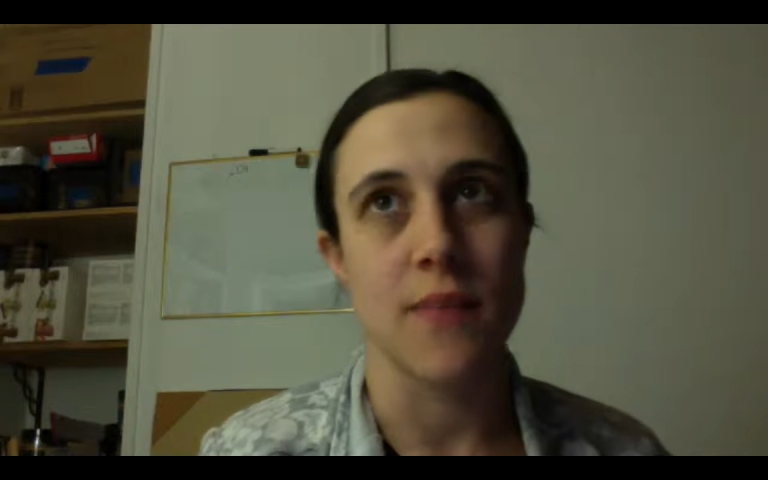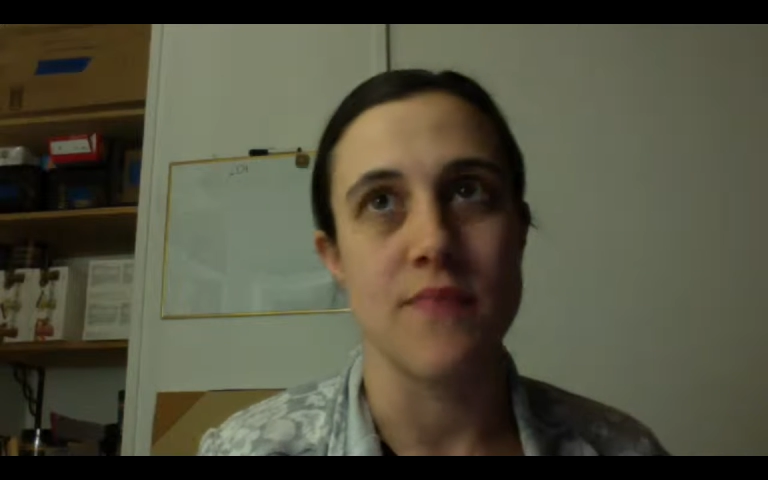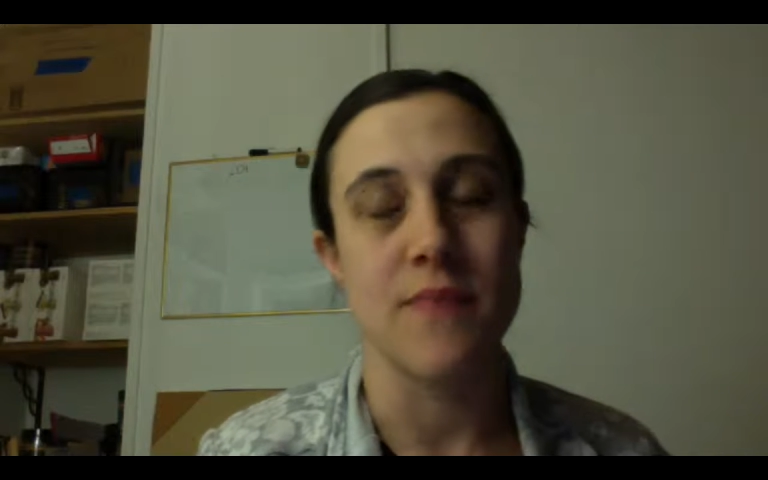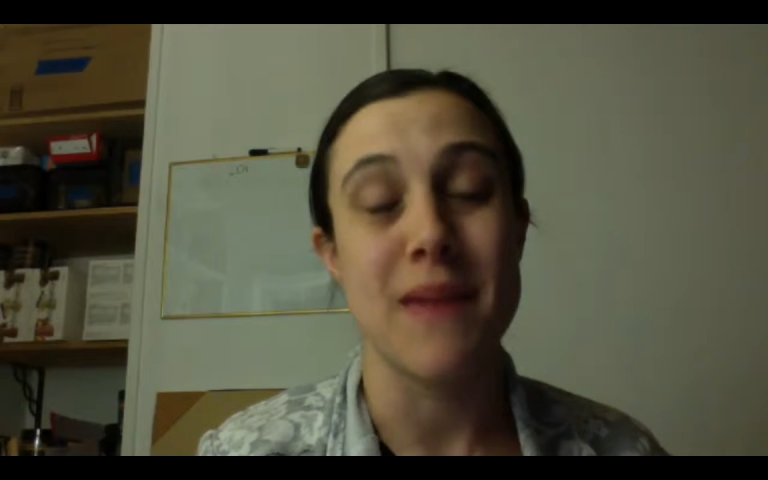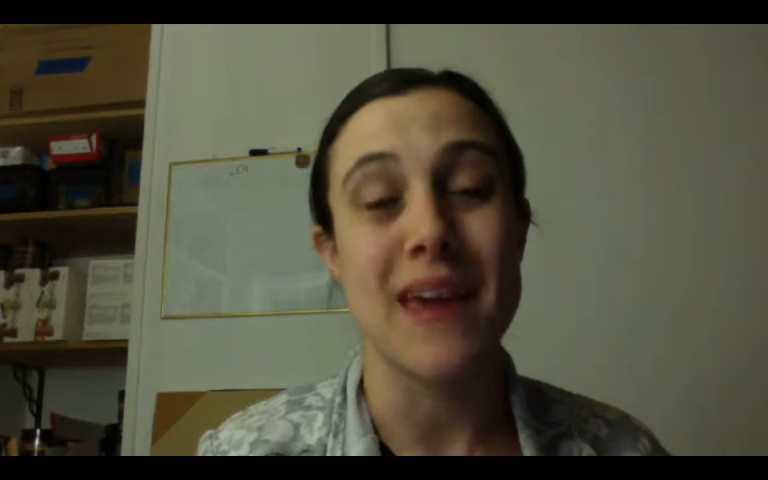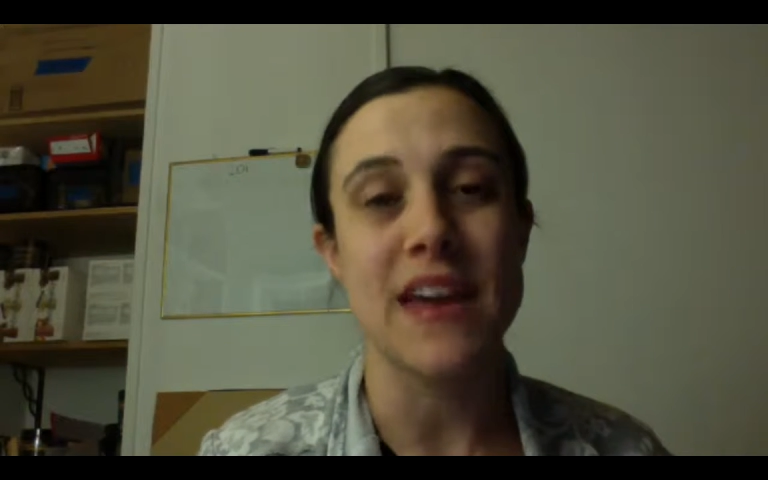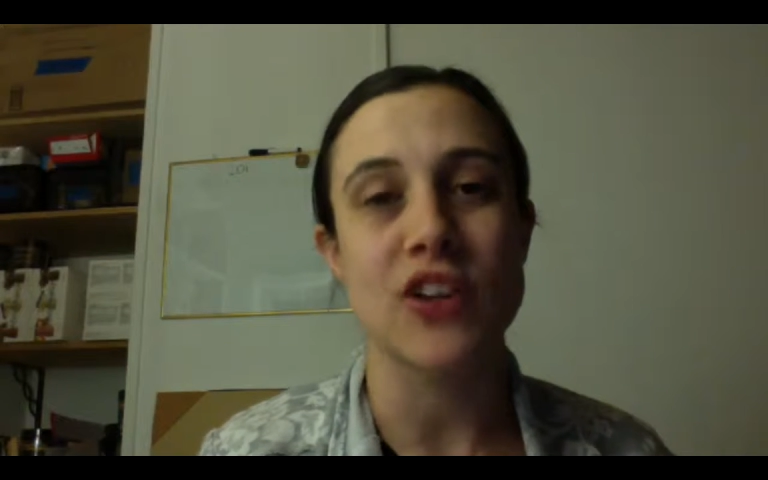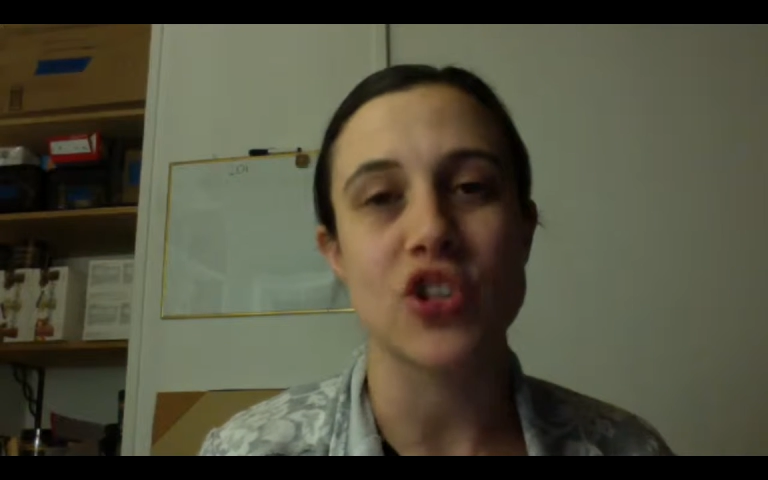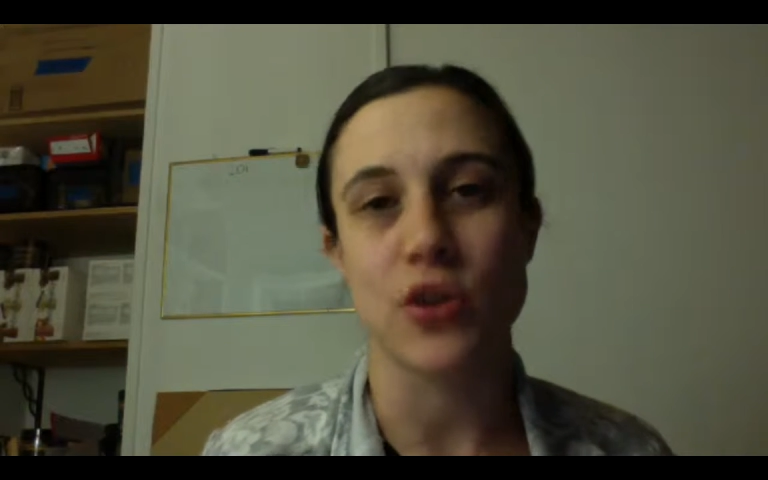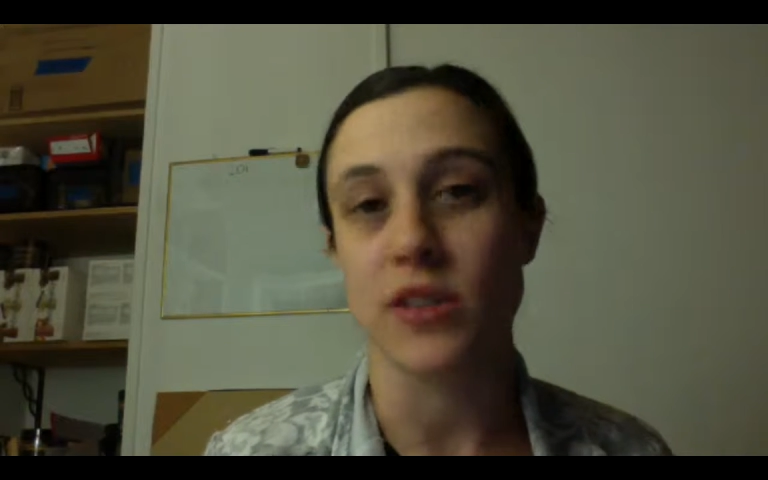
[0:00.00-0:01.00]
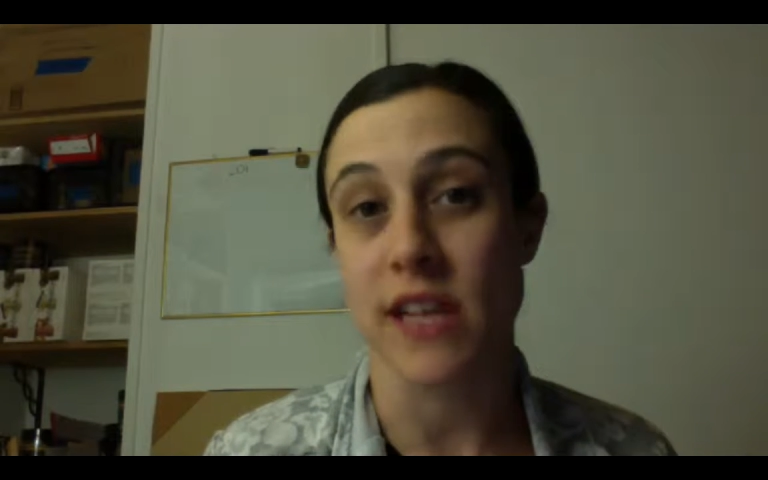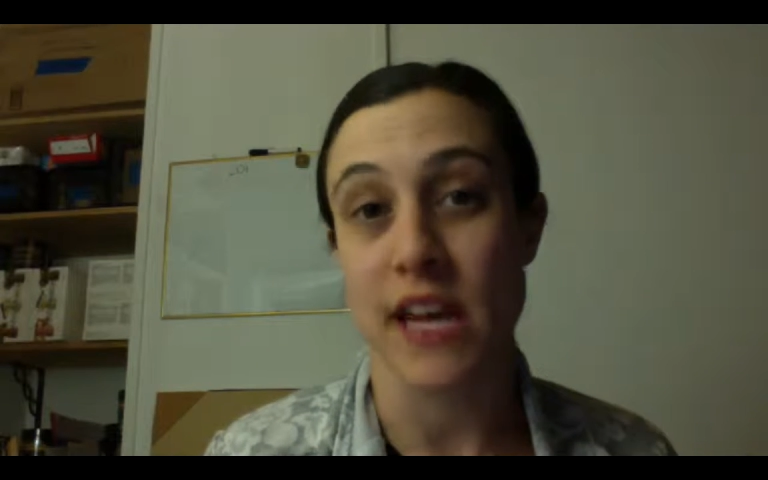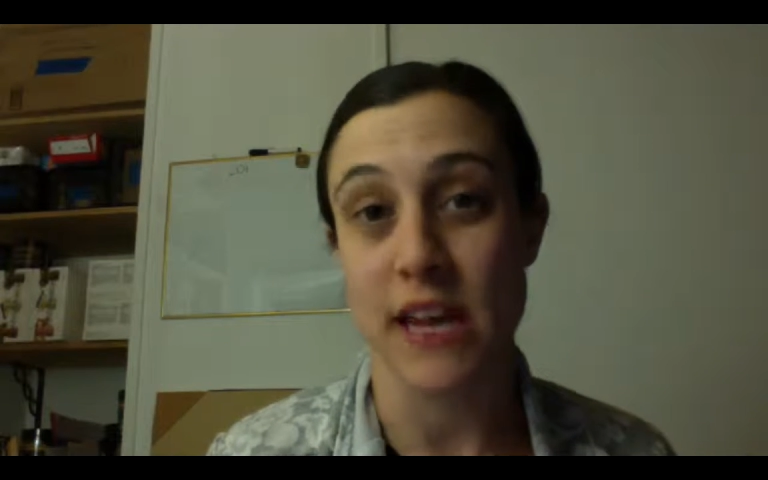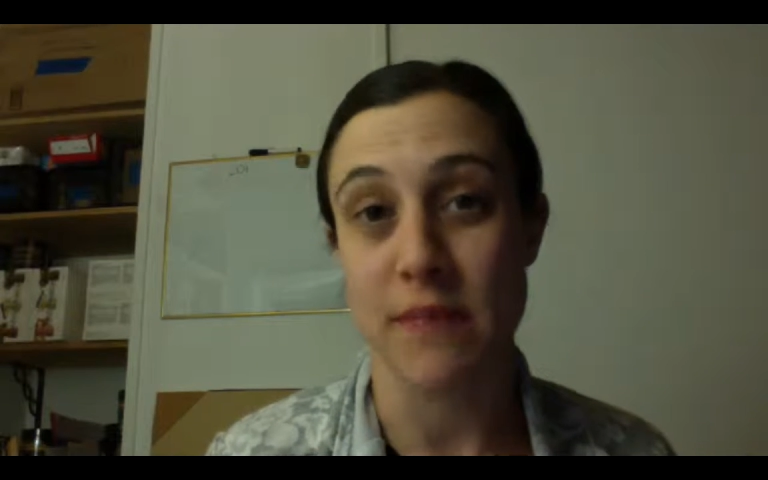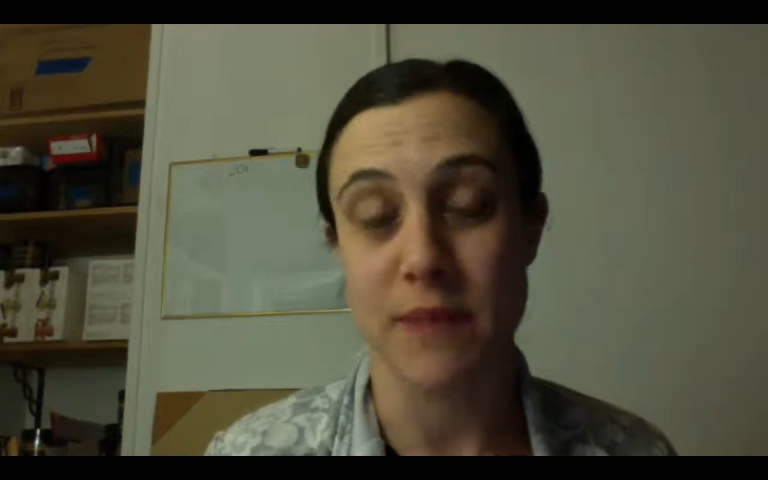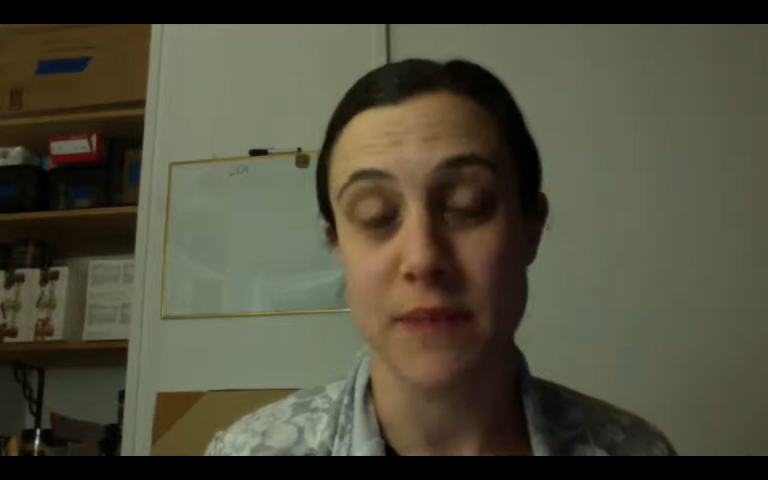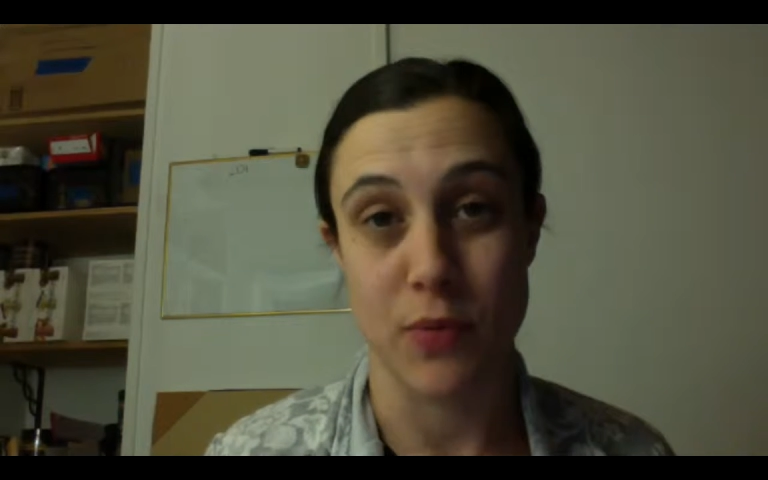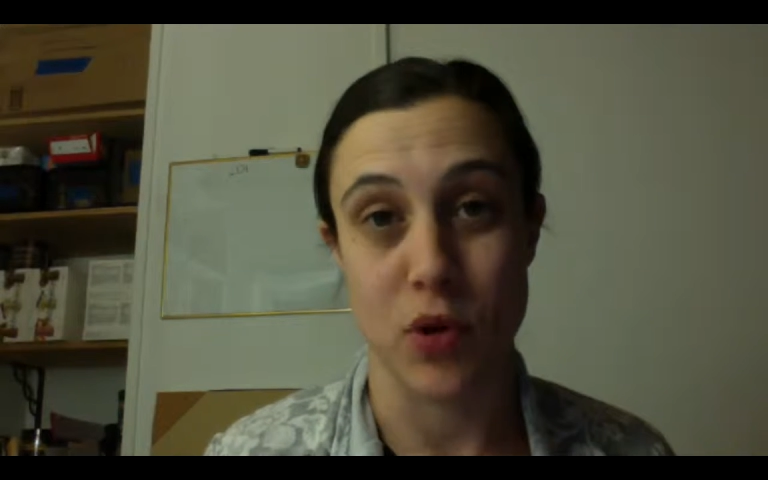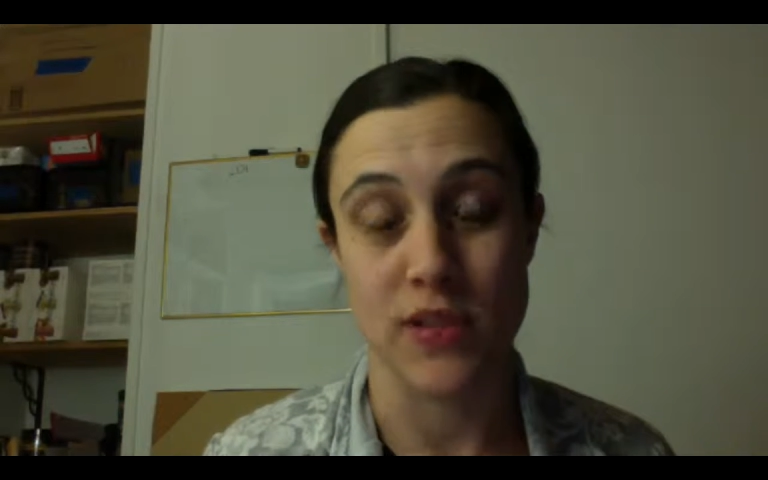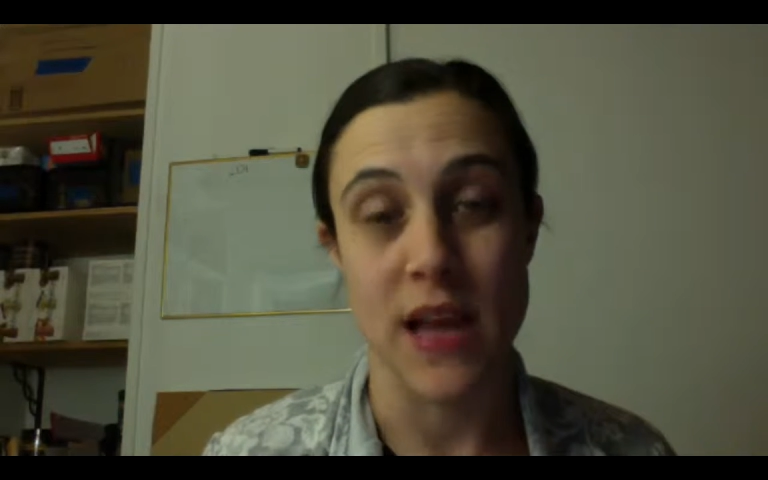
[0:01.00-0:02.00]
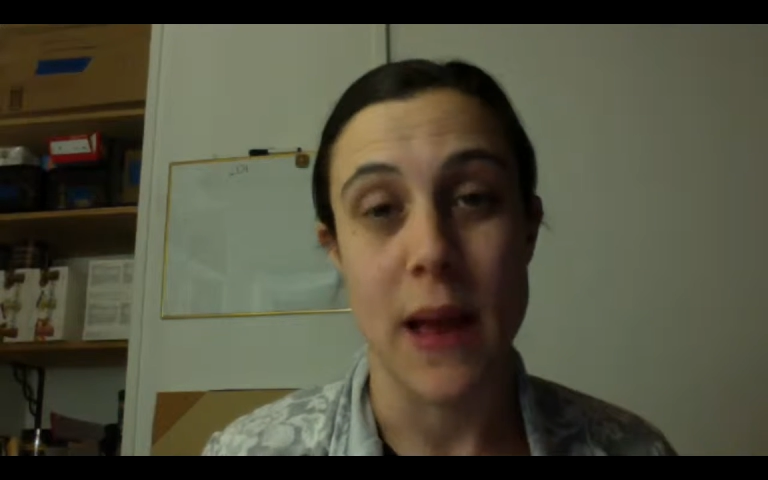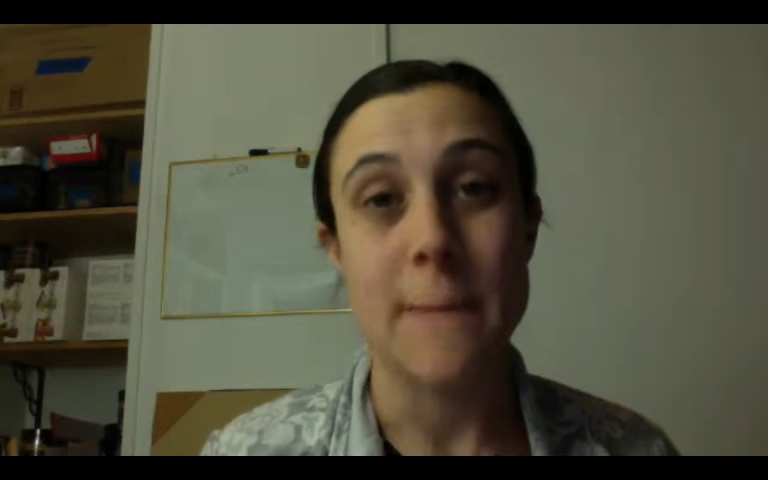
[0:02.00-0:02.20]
making sure to hit people's